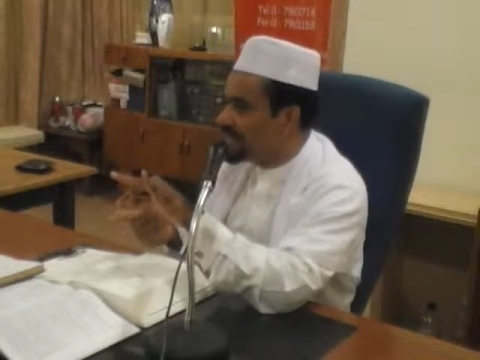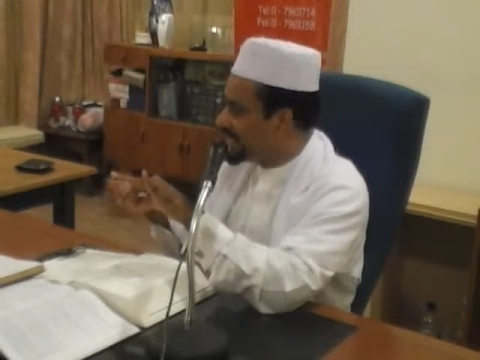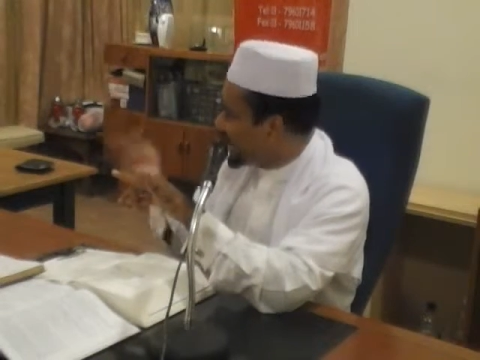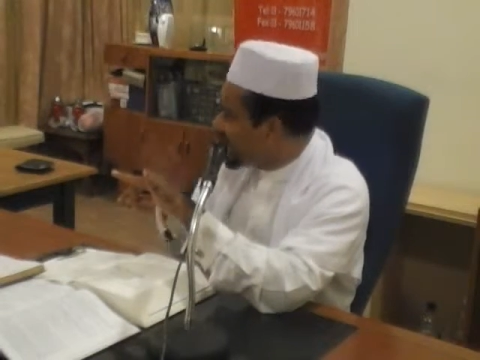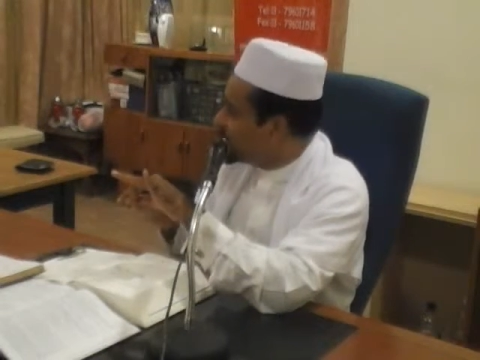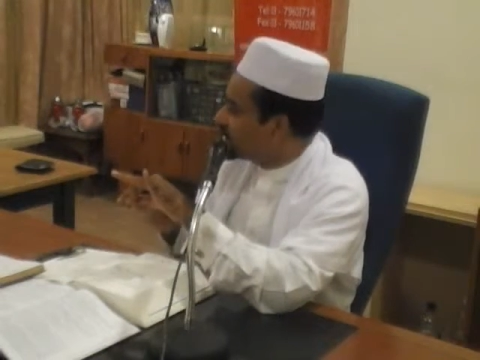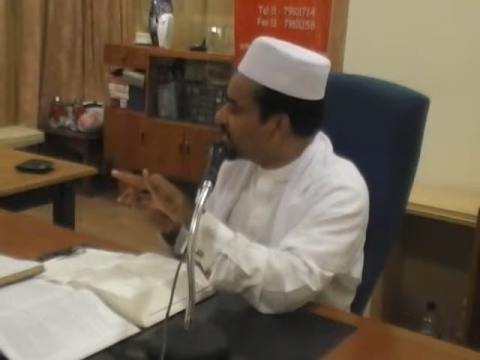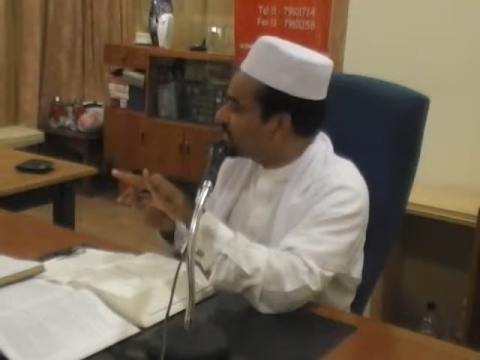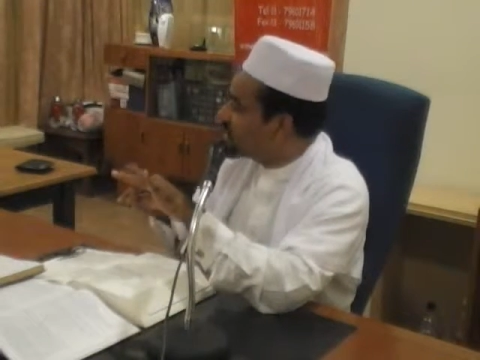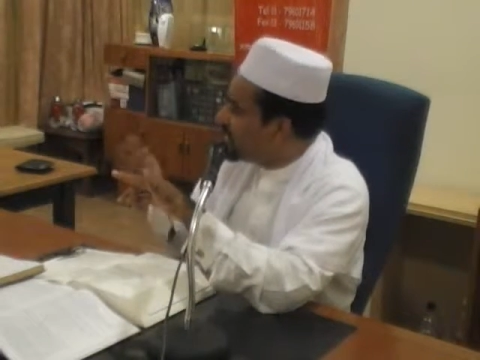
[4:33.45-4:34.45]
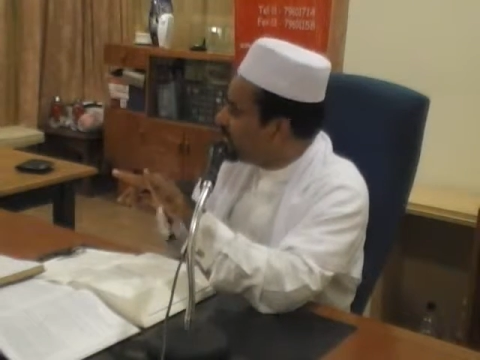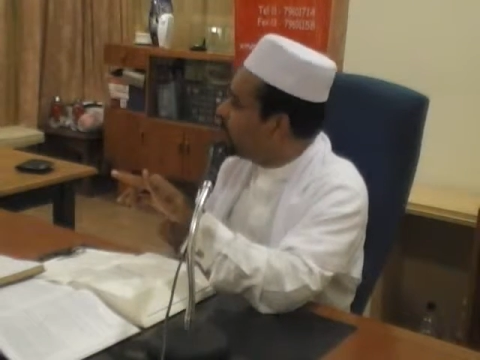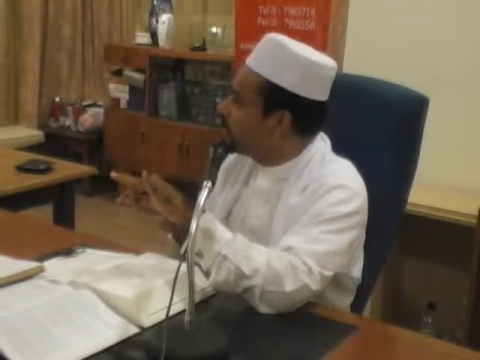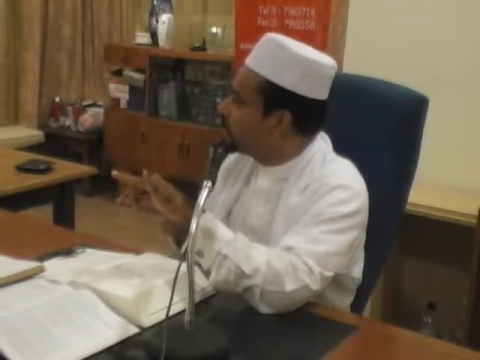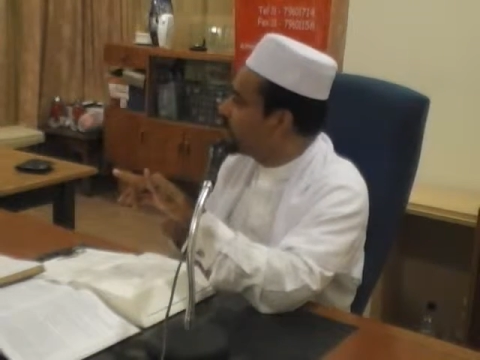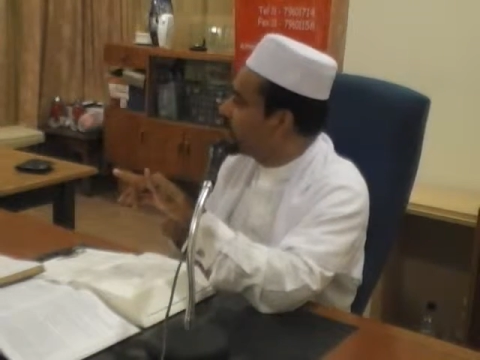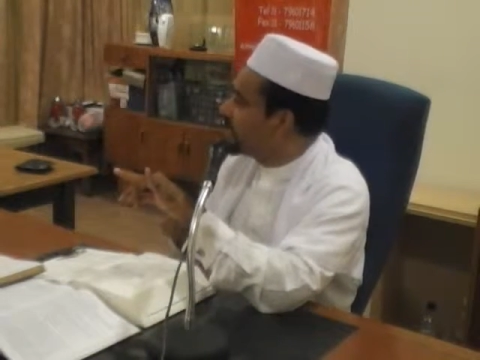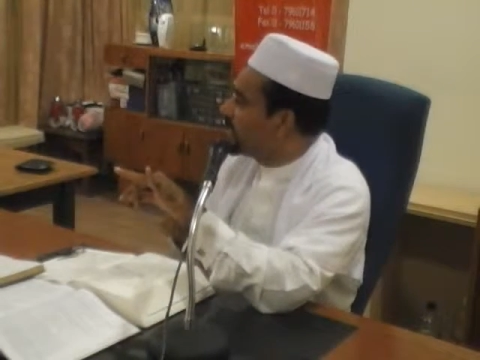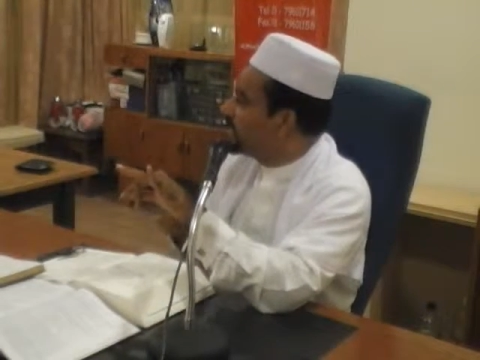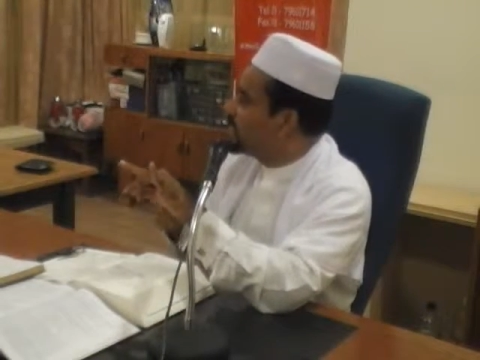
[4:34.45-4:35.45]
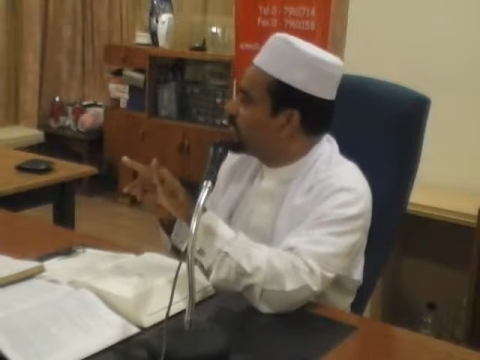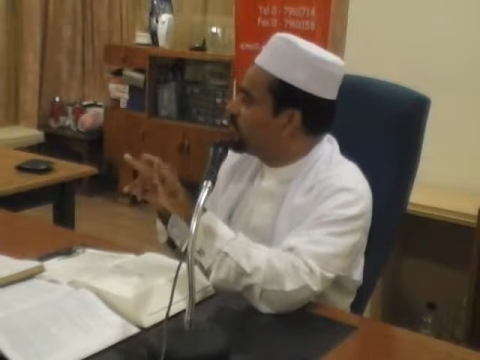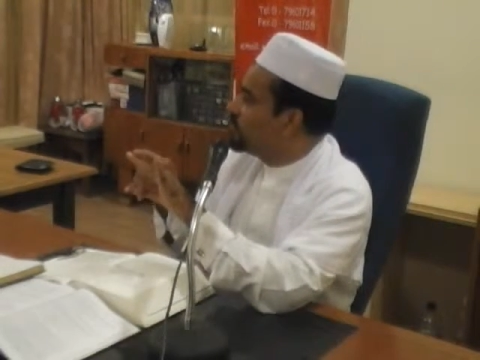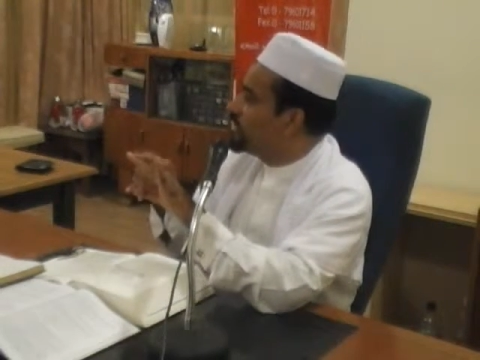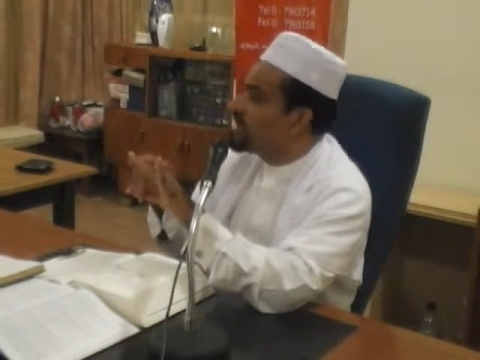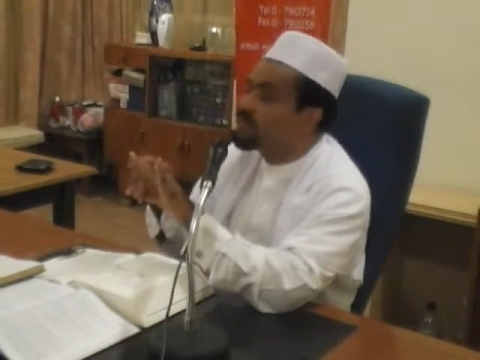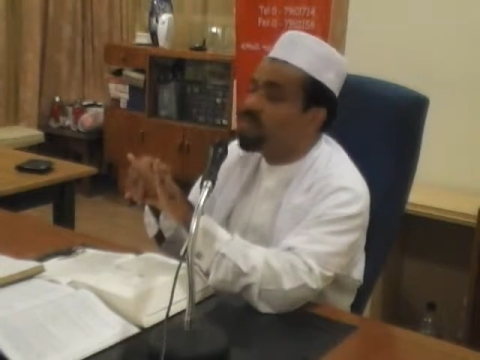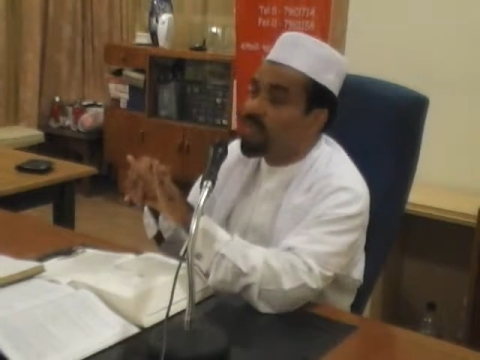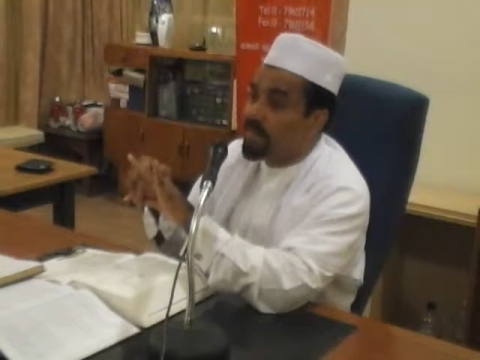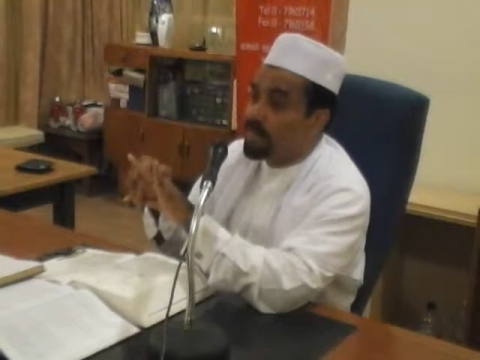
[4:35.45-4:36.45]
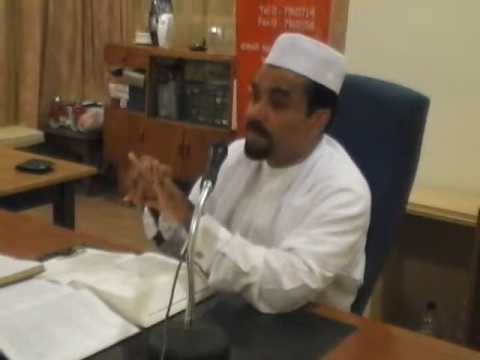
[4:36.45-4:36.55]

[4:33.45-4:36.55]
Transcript: transgress the limit of Allah, we are zalim.